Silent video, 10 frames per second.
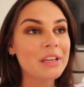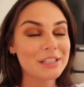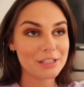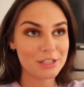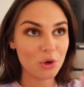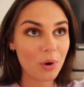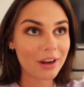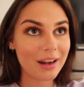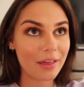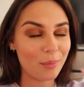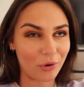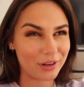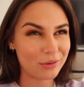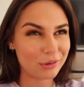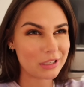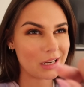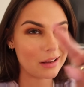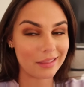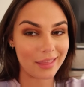Still working on the morning routine.